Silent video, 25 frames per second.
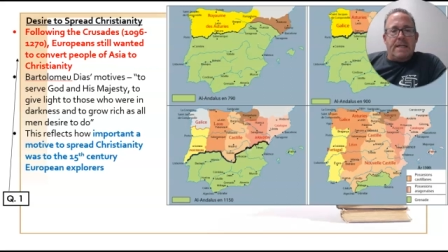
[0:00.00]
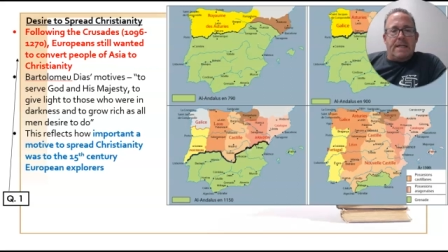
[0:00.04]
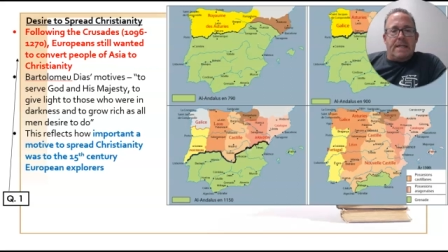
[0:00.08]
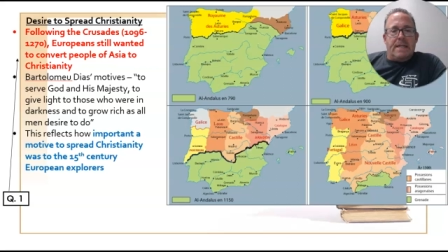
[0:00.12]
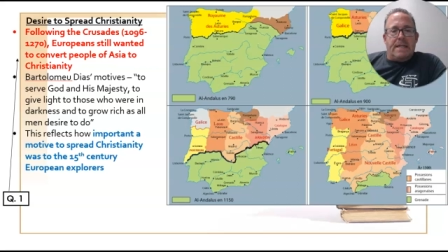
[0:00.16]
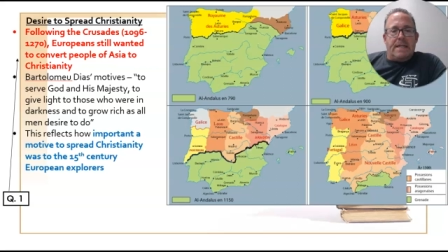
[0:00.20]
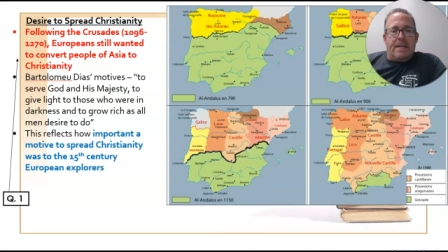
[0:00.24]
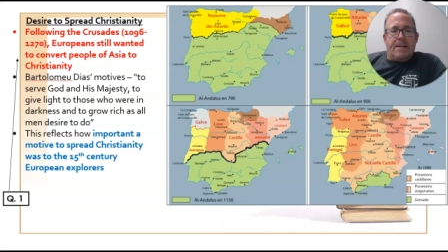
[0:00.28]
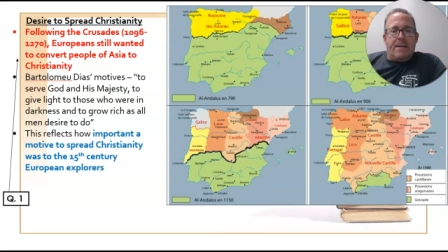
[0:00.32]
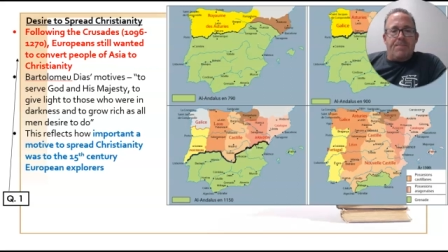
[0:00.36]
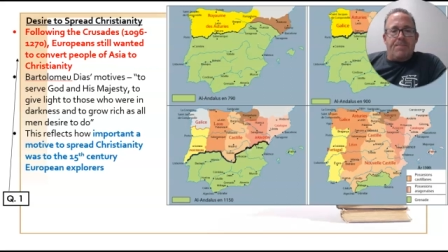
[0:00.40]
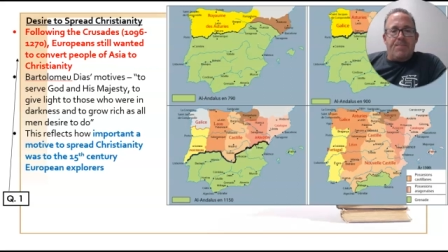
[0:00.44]

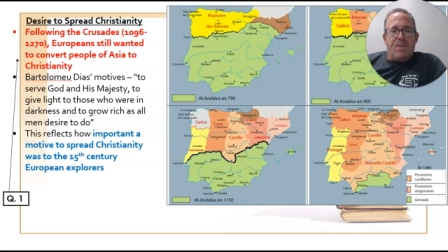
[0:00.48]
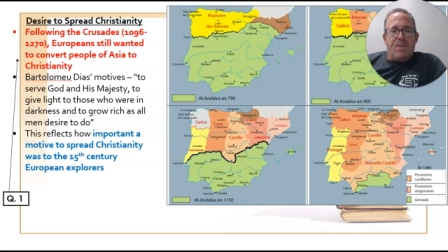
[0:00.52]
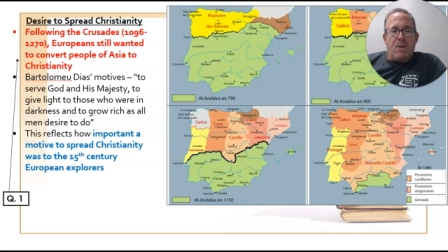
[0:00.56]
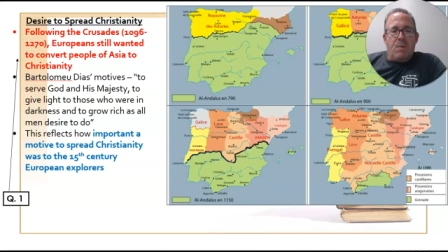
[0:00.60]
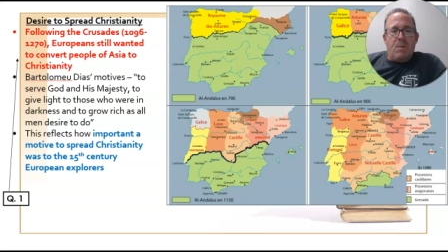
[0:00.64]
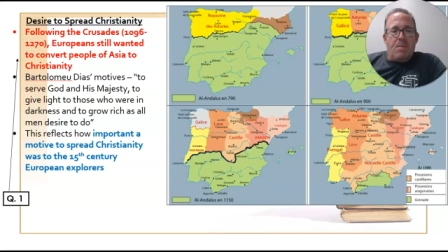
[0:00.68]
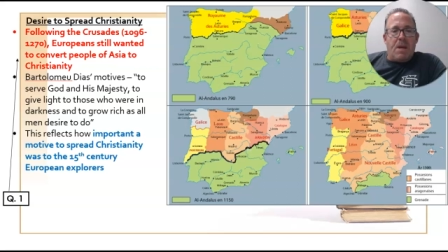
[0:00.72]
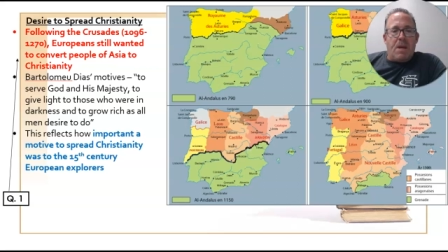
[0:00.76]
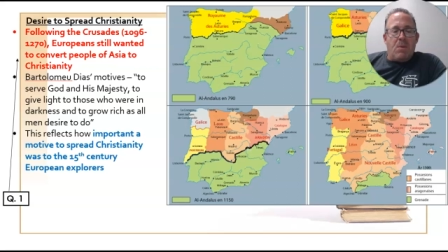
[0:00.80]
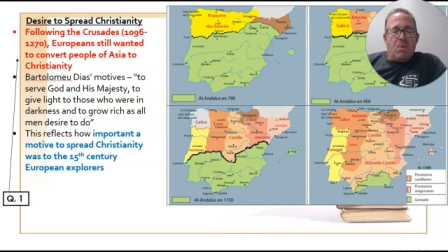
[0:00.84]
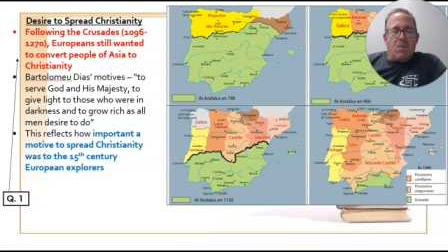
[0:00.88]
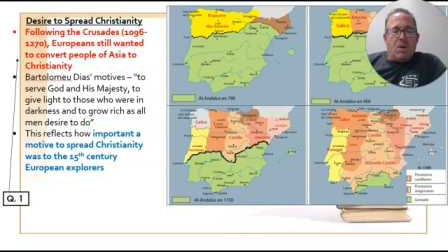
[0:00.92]
Um,
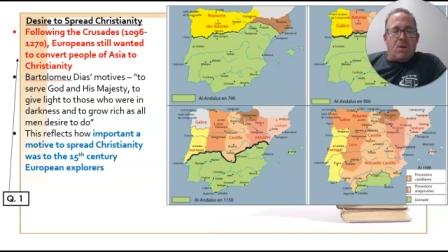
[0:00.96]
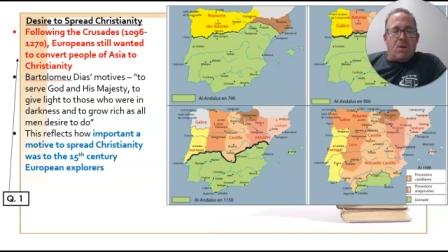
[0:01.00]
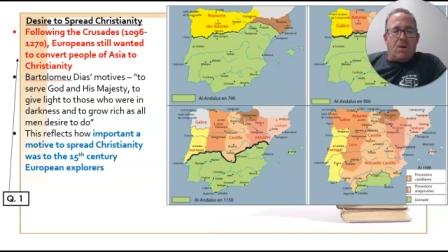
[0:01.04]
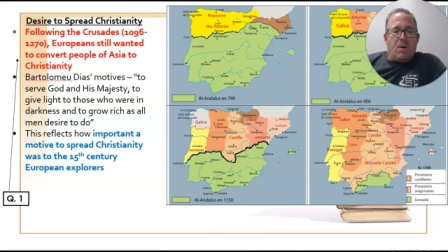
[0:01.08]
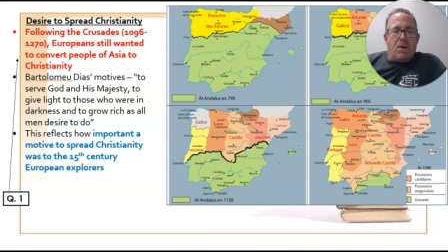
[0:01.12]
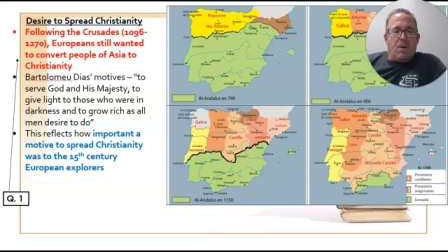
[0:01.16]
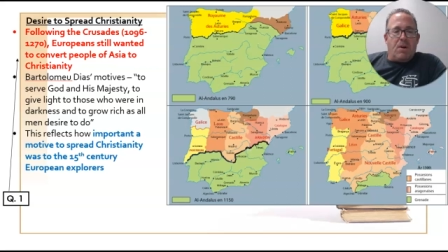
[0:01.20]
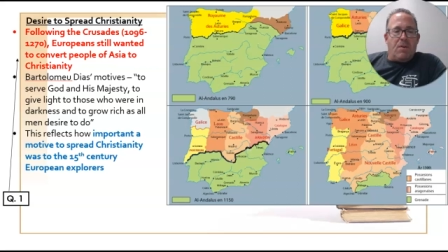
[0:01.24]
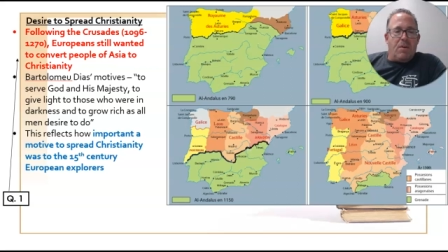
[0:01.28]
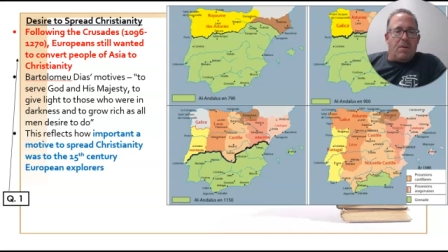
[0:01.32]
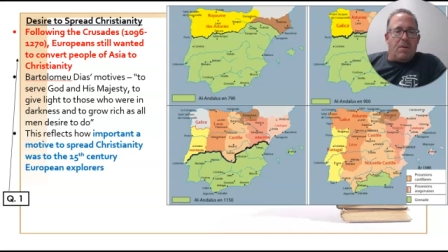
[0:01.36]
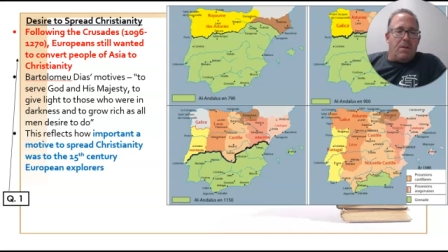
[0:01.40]
you may
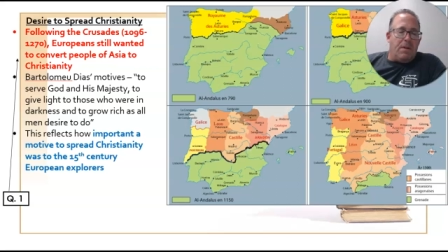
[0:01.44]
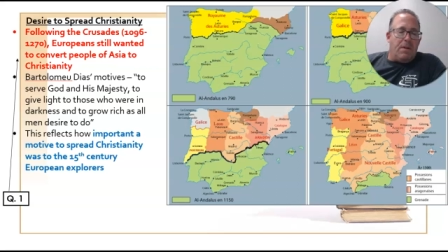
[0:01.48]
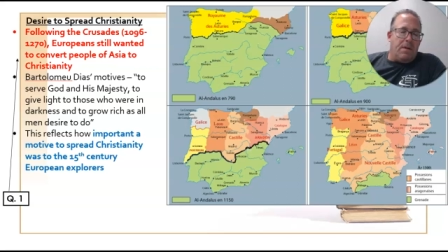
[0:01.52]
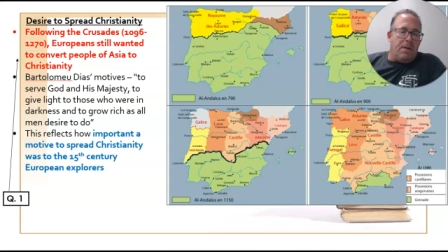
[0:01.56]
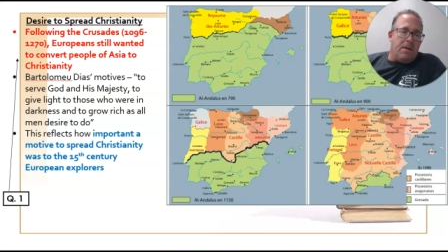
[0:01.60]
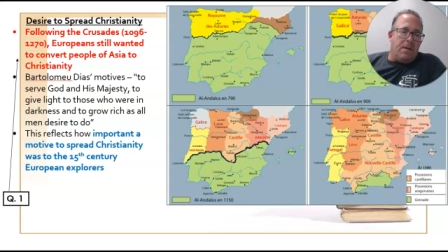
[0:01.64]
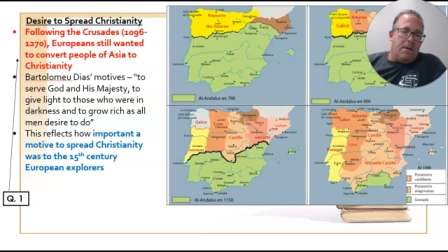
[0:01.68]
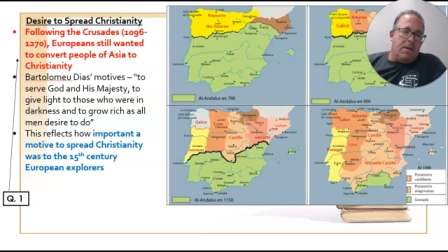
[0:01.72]
recall